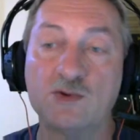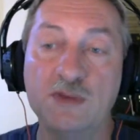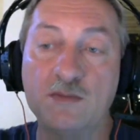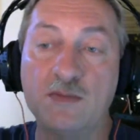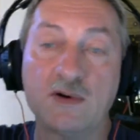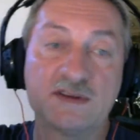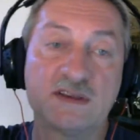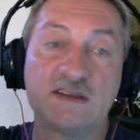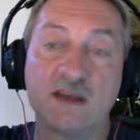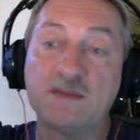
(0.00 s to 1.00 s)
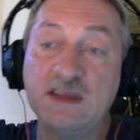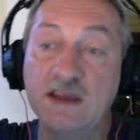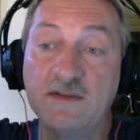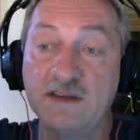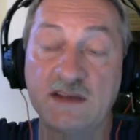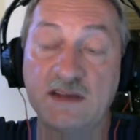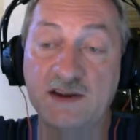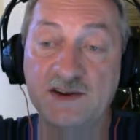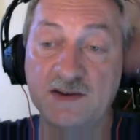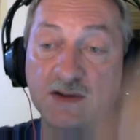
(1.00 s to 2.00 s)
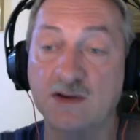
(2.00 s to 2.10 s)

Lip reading: to be boss in some TV station,